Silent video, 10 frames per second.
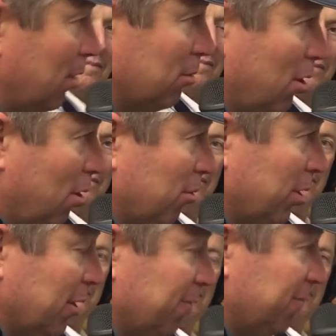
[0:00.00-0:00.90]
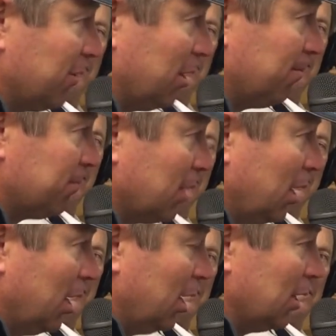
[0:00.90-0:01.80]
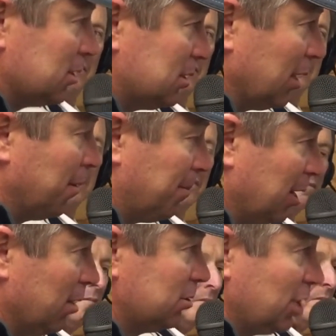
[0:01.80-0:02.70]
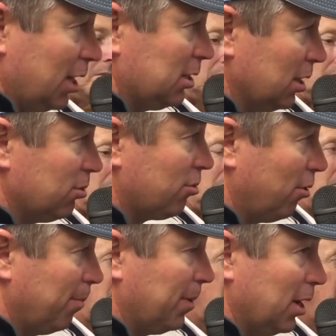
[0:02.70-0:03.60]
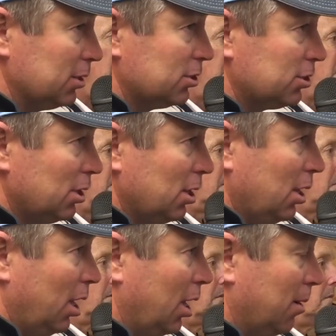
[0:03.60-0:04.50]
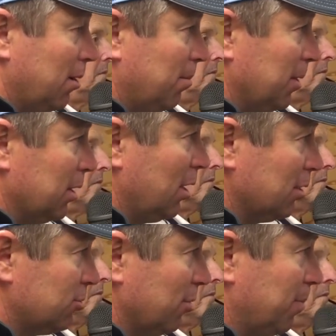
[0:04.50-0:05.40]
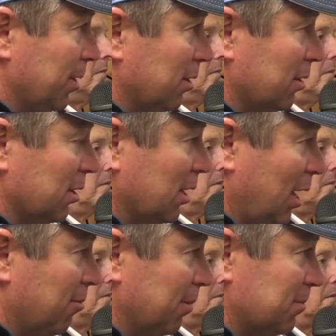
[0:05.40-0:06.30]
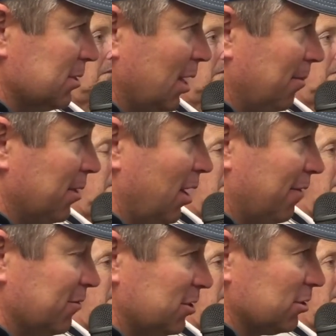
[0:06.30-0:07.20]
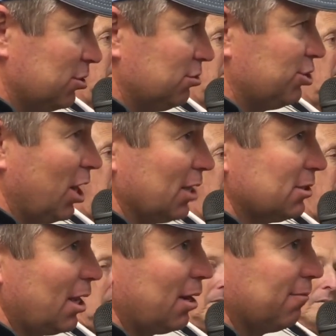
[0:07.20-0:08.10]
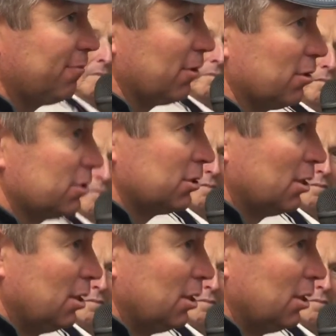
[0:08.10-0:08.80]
don't know if it appeared Jake did throw a punch, but it also appeared that a guy ripped his helmet off and took 2 shots at him first,